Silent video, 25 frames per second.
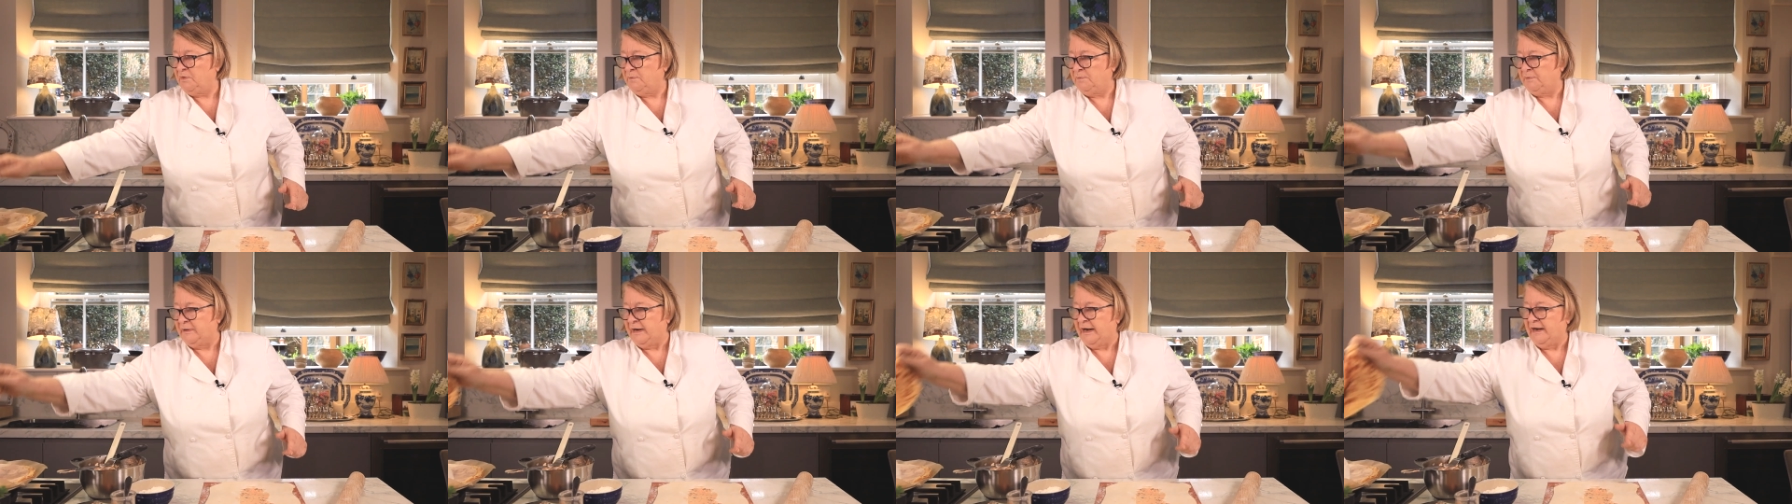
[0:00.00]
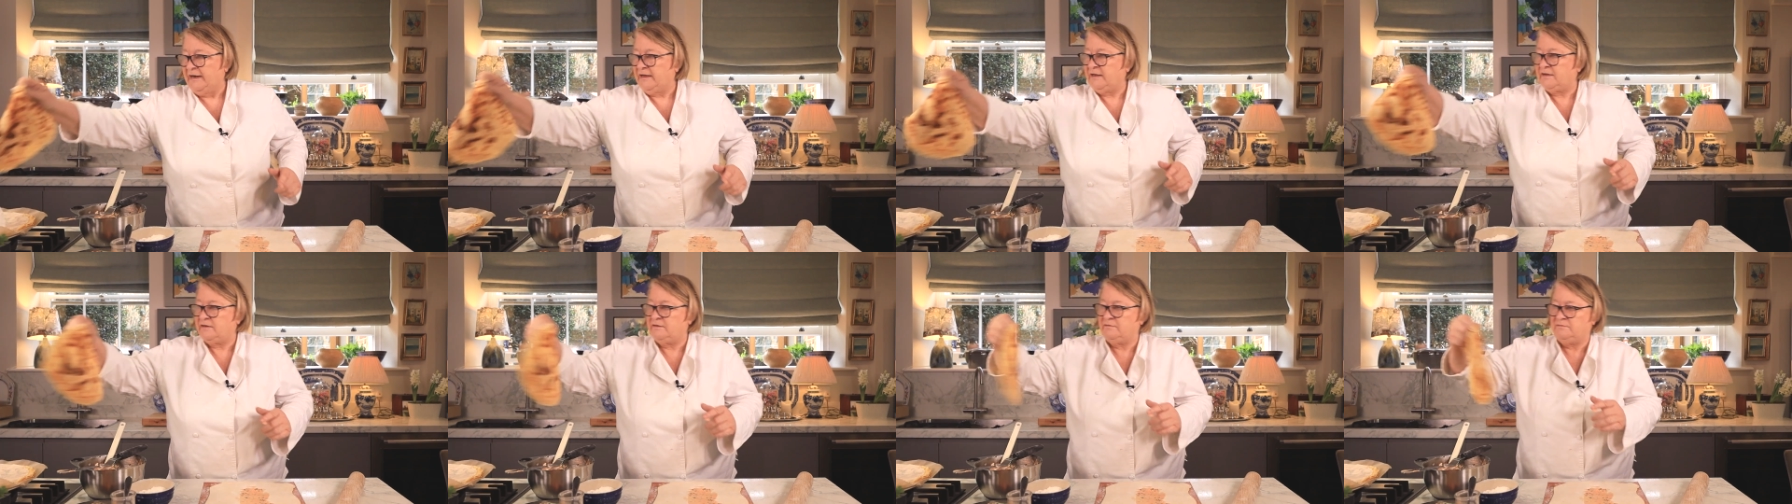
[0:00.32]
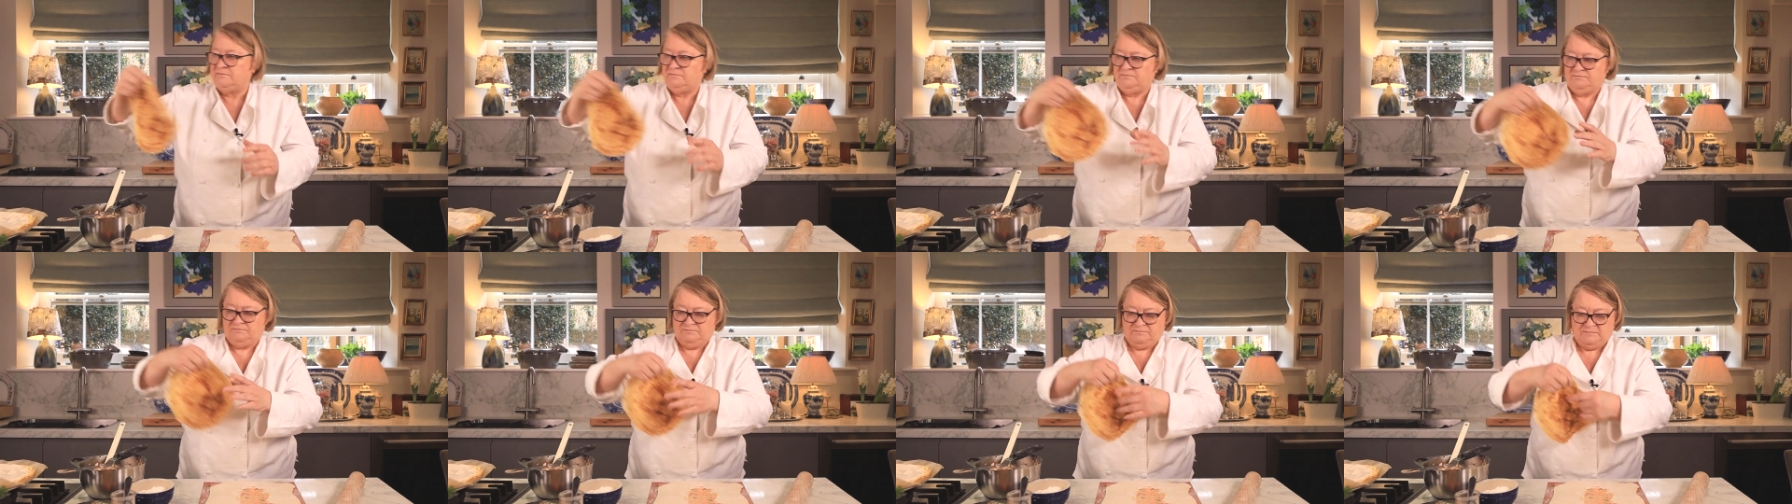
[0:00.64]
brick,
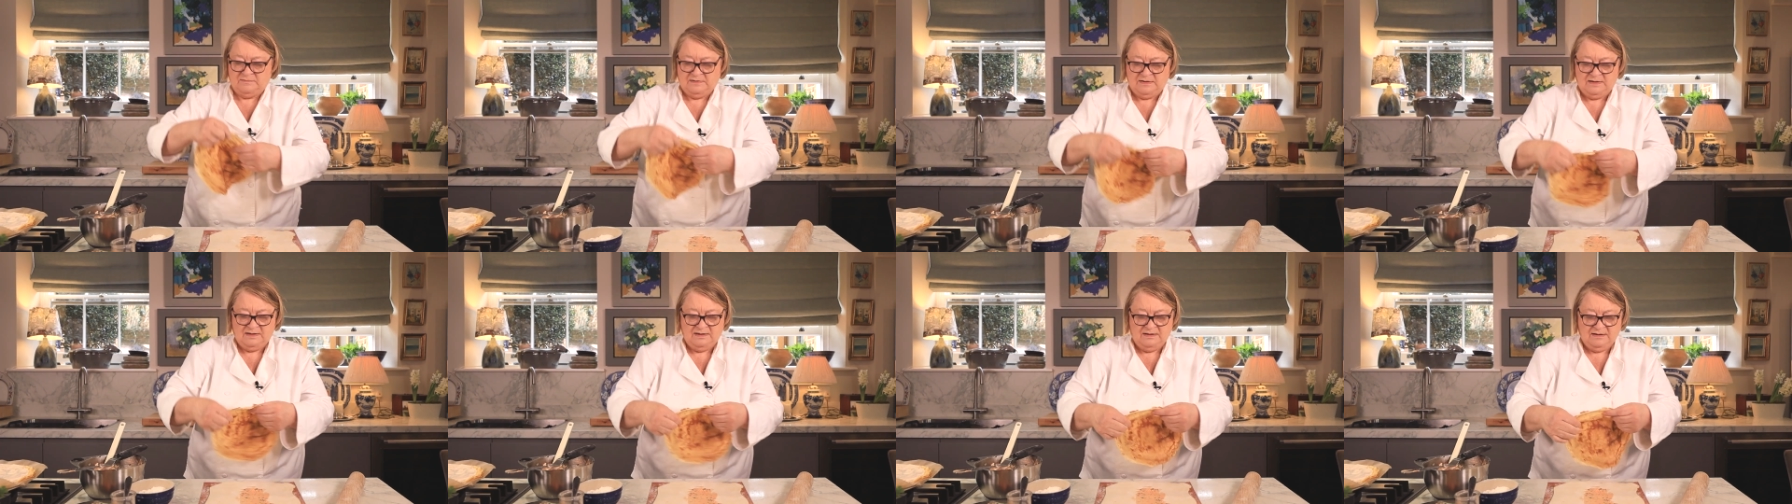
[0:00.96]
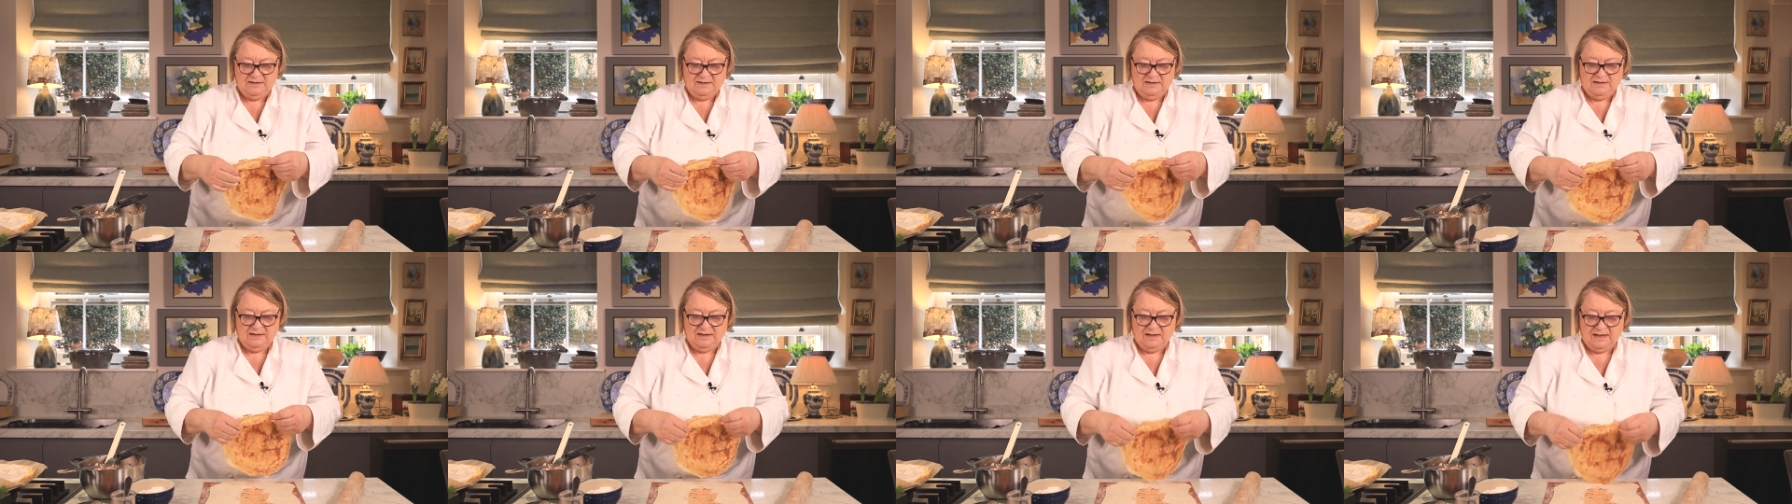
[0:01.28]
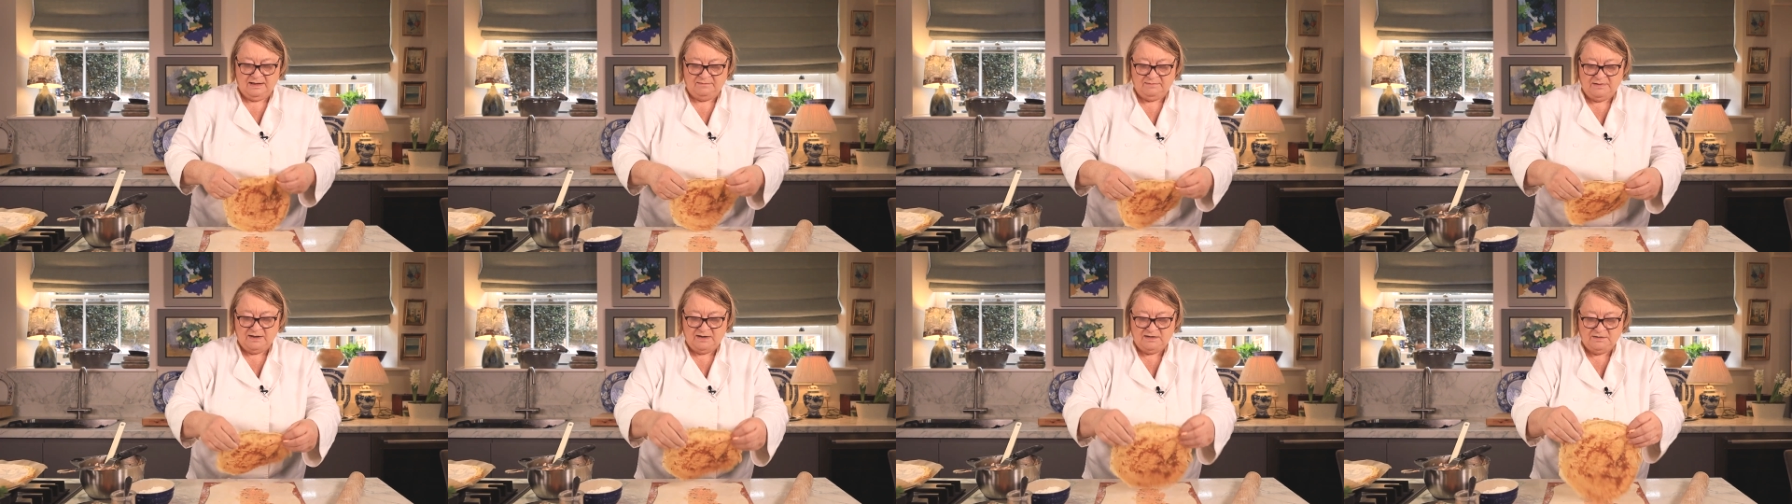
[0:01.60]

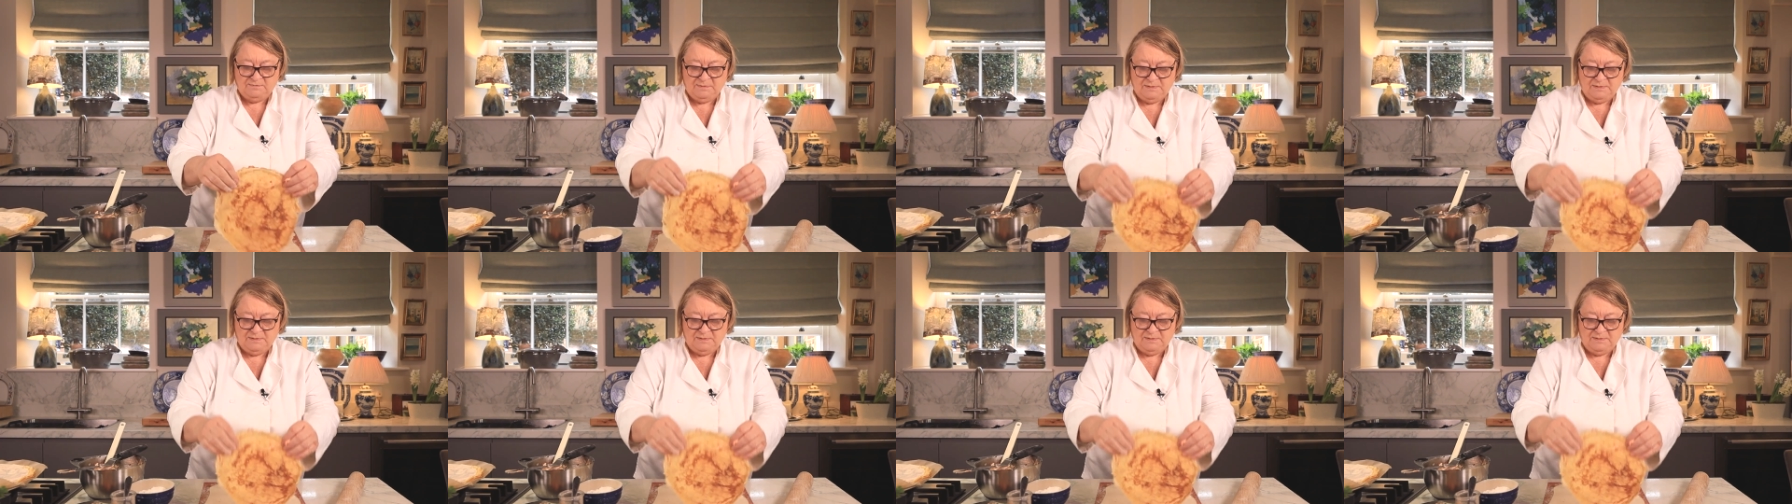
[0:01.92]
I'm going to